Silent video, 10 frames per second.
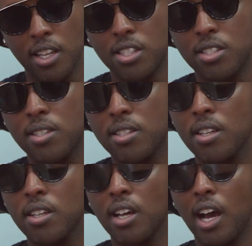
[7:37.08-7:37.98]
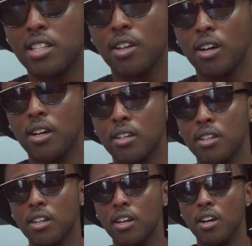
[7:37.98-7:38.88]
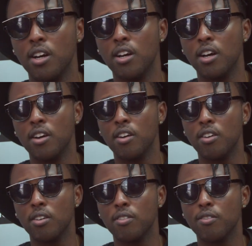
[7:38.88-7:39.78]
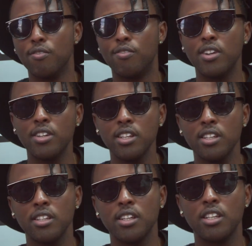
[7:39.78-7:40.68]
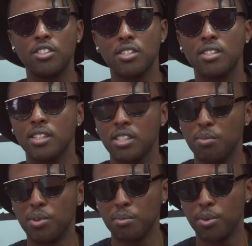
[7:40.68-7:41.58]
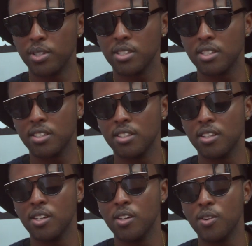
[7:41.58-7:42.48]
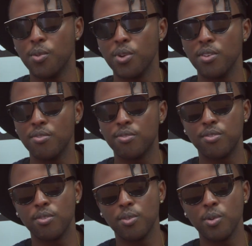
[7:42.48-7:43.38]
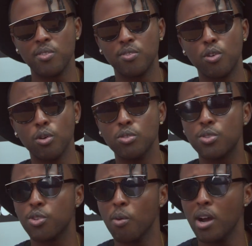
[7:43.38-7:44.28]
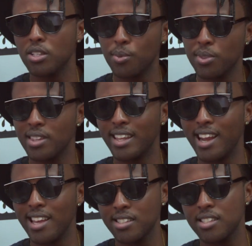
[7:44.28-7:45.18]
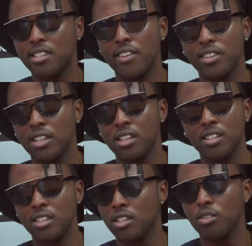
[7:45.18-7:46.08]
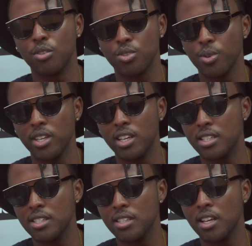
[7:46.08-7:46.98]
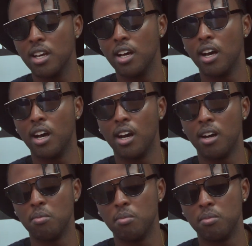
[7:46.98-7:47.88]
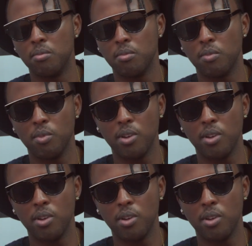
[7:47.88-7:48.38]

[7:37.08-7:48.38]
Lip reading: it's at a very interesting tipping point. We've grown so much within the last 7 or so years, and